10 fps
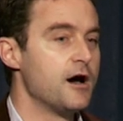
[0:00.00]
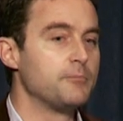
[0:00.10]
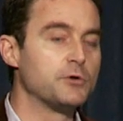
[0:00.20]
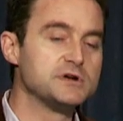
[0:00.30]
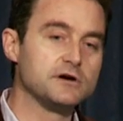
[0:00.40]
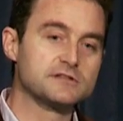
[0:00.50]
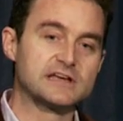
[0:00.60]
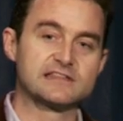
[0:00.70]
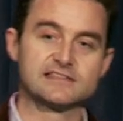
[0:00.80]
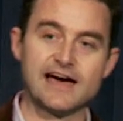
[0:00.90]
but we don't
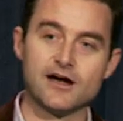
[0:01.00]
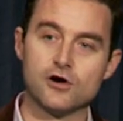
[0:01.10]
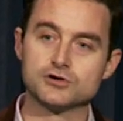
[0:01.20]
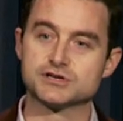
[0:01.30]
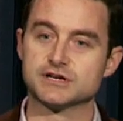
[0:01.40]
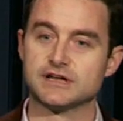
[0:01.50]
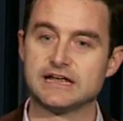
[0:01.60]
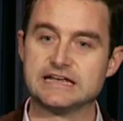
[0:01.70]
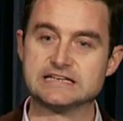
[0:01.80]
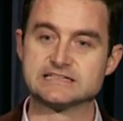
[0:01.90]
think that that ocean
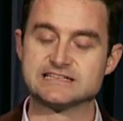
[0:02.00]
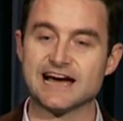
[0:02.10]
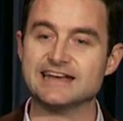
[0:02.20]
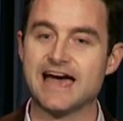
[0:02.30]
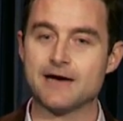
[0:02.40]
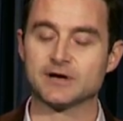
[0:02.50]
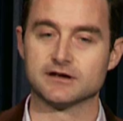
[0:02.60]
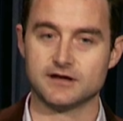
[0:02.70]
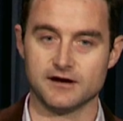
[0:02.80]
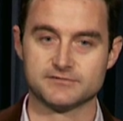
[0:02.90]
is dynamic
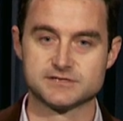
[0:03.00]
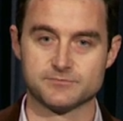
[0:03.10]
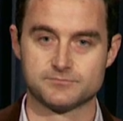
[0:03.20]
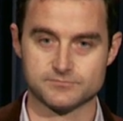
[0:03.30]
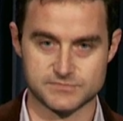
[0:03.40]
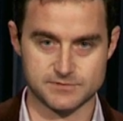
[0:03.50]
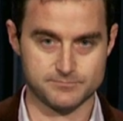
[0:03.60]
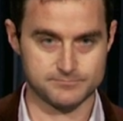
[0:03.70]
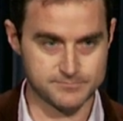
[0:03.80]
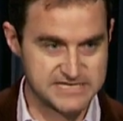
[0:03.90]
enough to
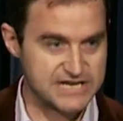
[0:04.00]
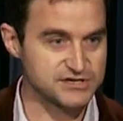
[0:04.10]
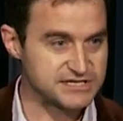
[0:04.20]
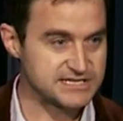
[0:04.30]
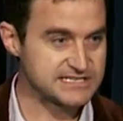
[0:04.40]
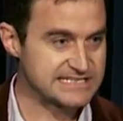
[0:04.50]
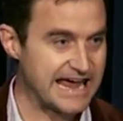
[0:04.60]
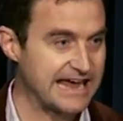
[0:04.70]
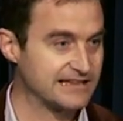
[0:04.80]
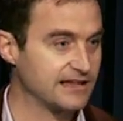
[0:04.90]
potentially sustain